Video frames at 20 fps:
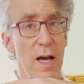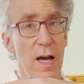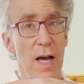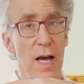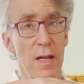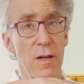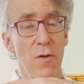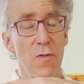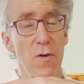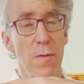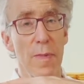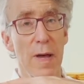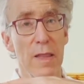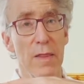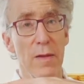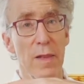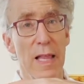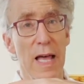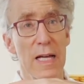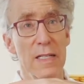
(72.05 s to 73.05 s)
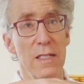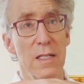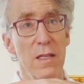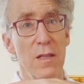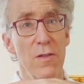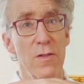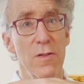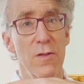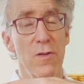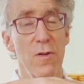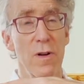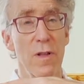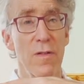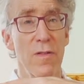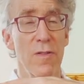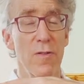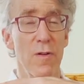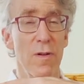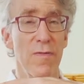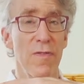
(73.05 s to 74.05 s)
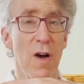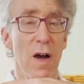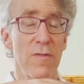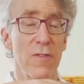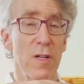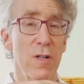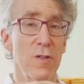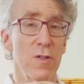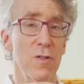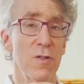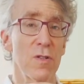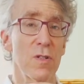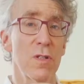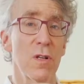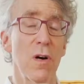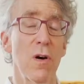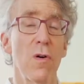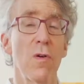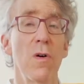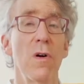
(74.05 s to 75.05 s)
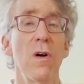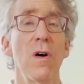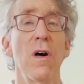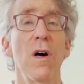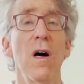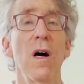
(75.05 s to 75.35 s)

and over about the last 35 years or so,